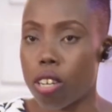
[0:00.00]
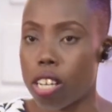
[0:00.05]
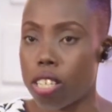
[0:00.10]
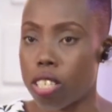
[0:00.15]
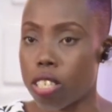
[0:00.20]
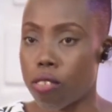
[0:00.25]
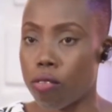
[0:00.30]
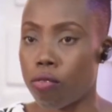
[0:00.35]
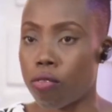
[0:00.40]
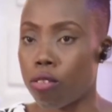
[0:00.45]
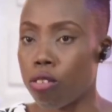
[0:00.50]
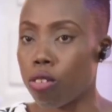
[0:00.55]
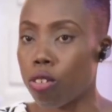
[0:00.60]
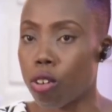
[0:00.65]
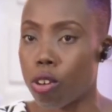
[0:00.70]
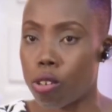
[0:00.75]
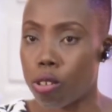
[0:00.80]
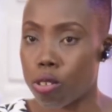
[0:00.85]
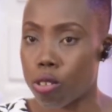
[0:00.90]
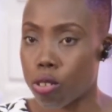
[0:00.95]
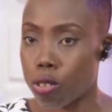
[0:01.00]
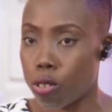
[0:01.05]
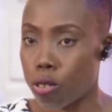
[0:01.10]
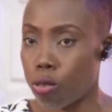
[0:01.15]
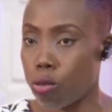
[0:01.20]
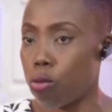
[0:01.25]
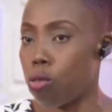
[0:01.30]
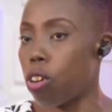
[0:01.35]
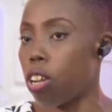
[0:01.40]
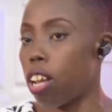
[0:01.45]
answer phone calls, or
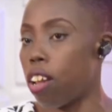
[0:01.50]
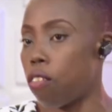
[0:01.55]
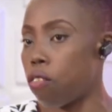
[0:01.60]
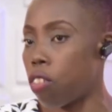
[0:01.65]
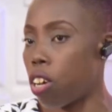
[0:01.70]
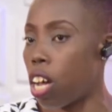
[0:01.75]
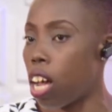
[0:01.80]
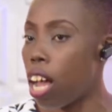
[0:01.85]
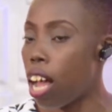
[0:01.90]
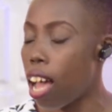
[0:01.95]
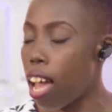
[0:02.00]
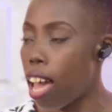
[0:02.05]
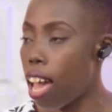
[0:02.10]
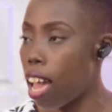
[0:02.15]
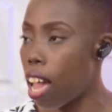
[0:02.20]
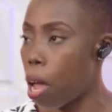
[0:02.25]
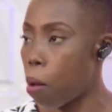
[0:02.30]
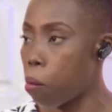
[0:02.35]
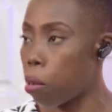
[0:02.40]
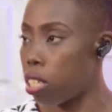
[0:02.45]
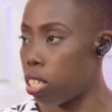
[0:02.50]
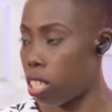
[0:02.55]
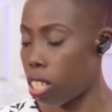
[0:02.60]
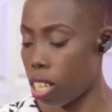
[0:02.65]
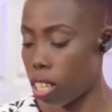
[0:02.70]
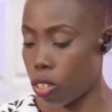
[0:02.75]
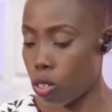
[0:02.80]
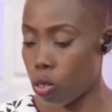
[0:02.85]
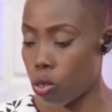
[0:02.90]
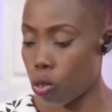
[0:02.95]
do whatever I am
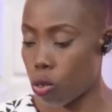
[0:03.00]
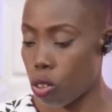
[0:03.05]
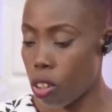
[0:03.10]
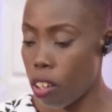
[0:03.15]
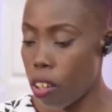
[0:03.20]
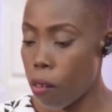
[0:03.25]
assigned to?